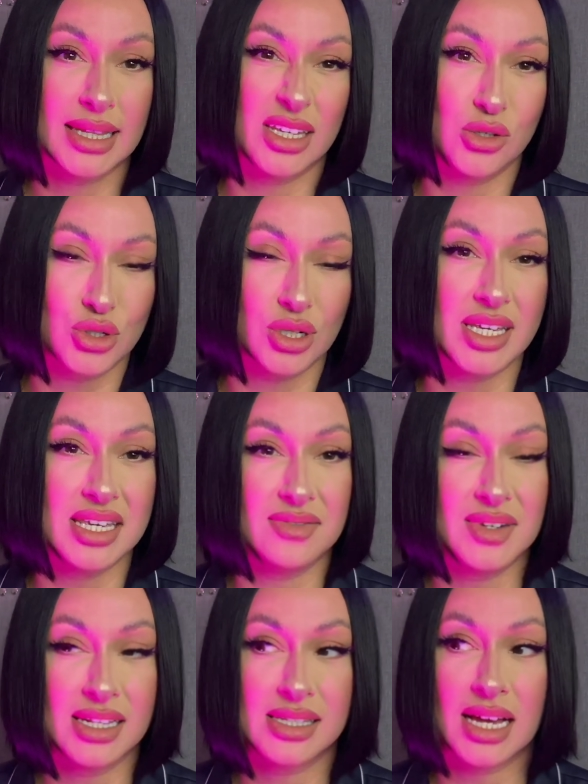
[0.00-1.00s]
like usually
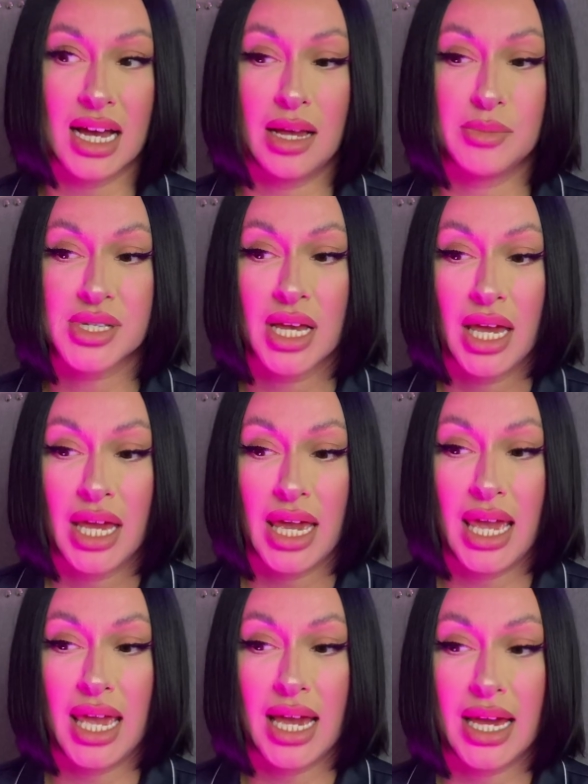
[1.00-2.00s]
evening times,
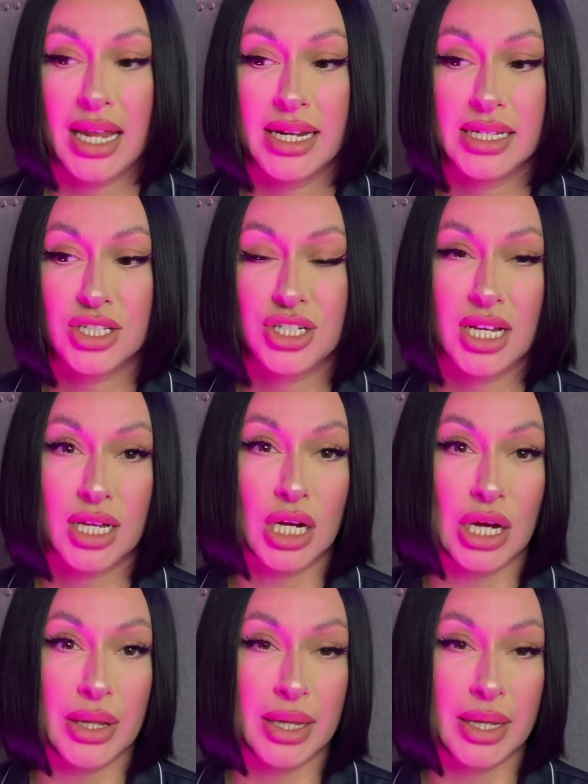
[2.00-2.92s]
and check